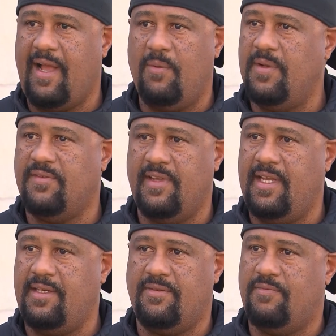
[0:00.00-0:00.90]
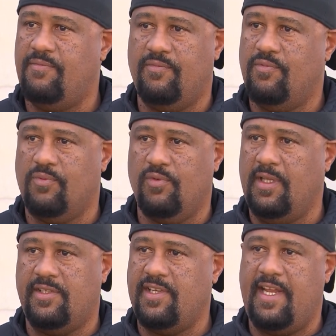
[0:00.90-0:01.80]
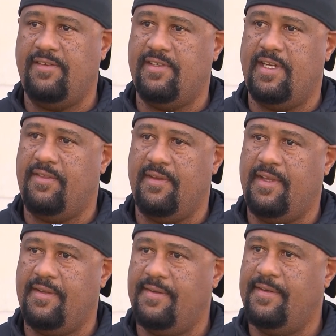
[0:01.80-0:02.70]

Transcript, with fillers: I wouldn't say he's really changed anything.